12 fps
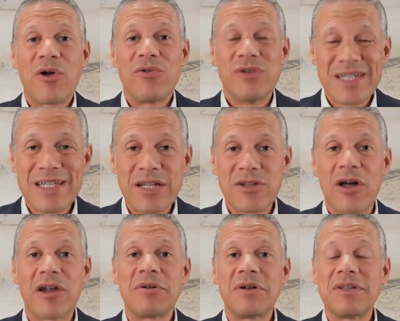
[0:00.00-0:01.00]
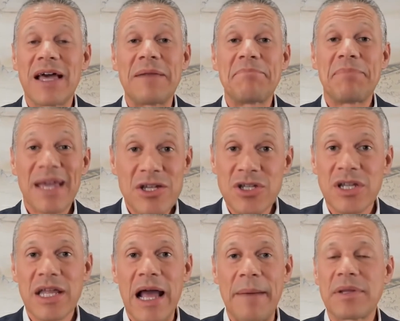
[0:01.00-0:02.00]
risk-tolerant, and
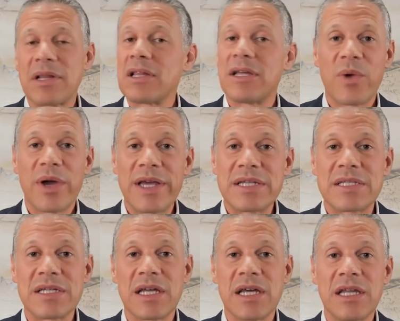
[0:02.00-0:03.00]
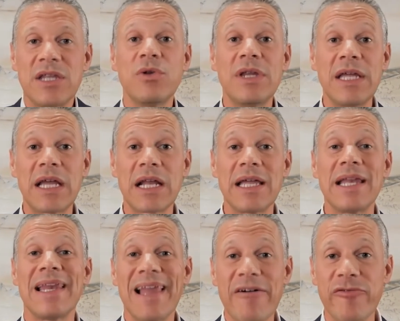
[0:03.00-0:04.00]
patient capital in ways that can uniquely
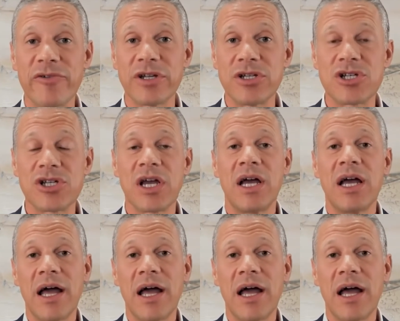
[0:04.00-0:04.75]
leverage